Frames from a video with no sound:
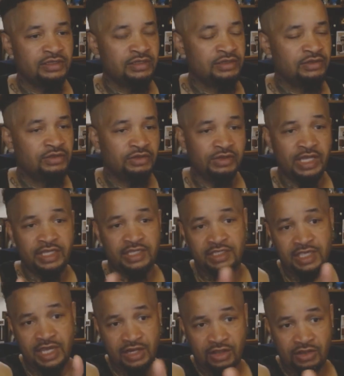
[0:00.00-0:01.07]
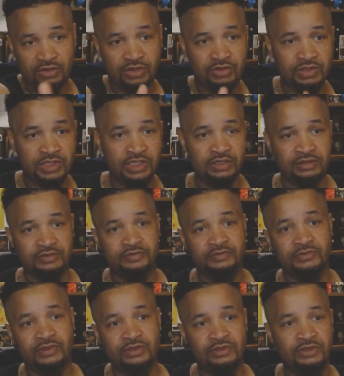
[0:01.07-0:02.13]
you know, like he got all on here.
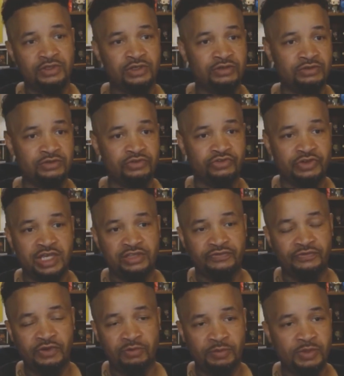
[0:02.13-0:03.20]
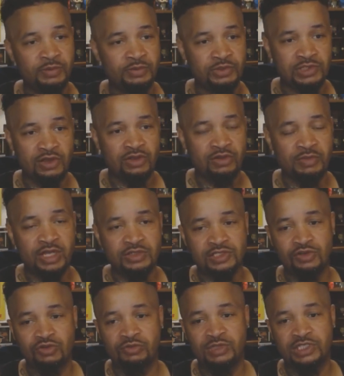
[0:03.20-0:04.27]
You know, transphobic, people talk about
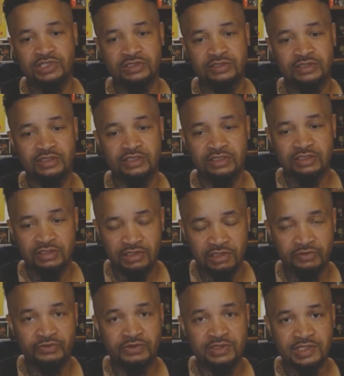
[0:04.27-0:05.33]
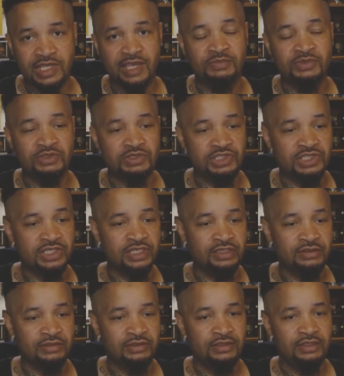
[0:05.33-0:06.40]
so much different type of shit,
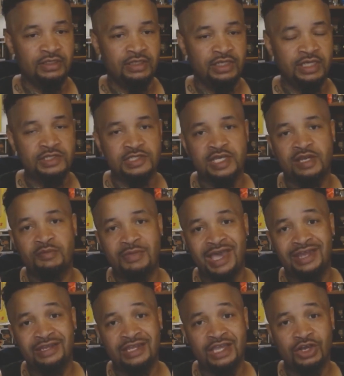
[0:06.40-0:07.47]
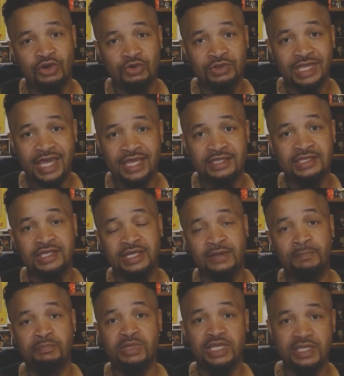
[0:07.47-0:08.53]
instead of minding their own
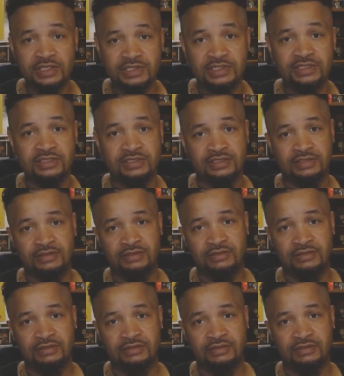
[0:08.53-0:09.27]
goddamn business.